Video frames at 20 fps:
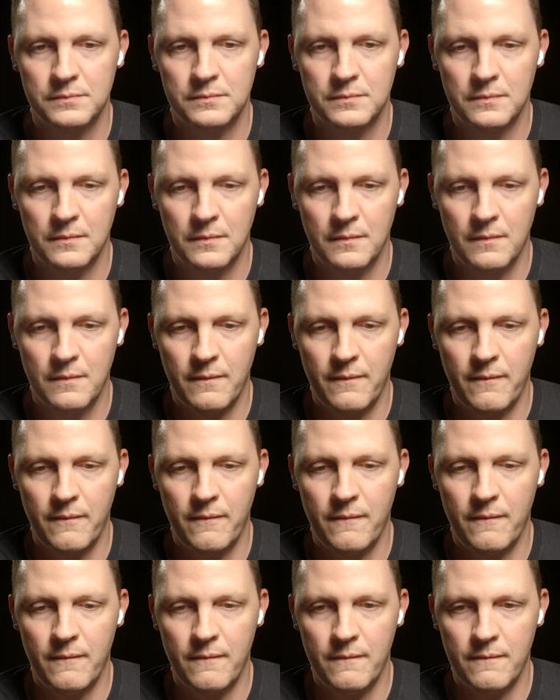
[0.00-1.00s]

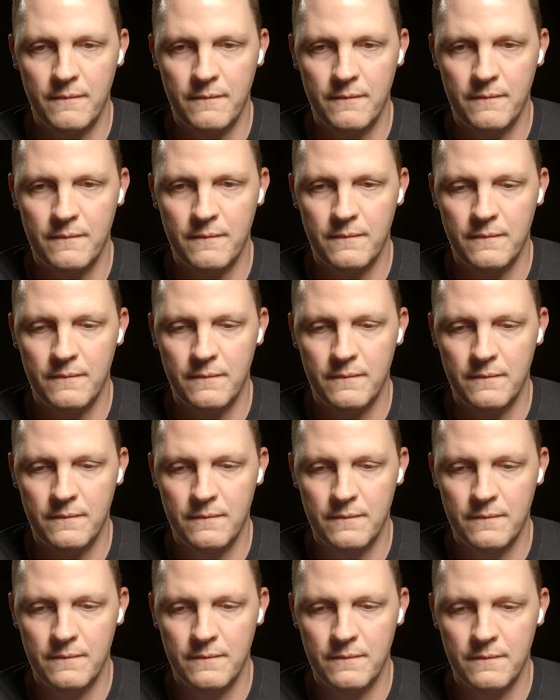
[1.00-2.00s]

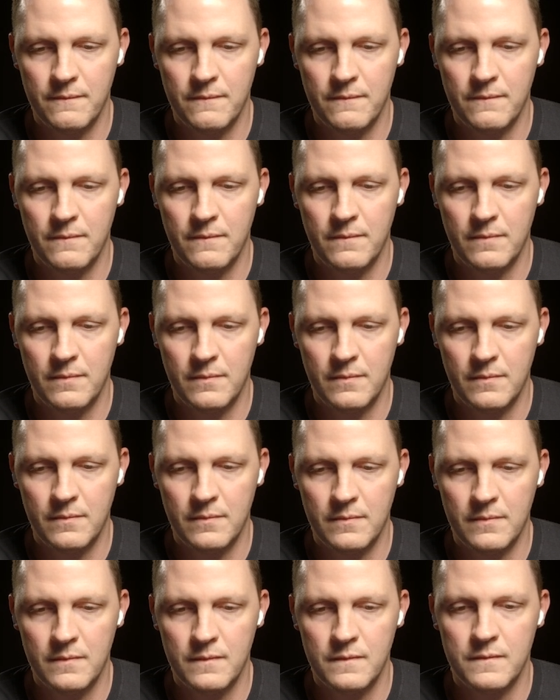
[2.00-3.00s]

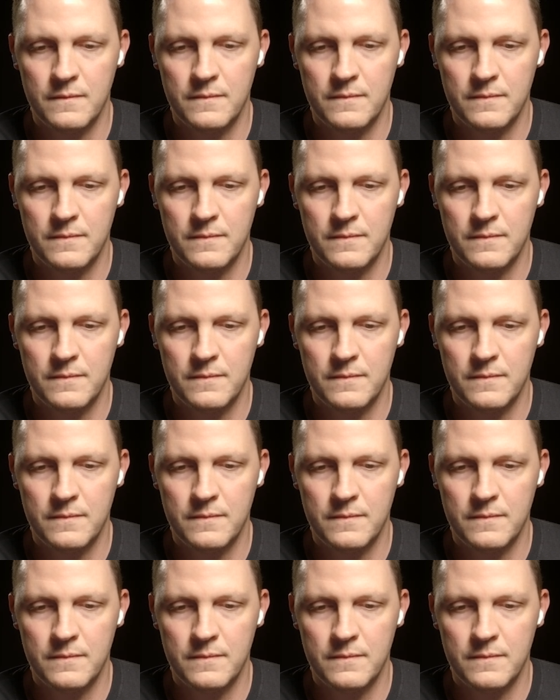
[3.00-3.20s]
The person shown says nothing.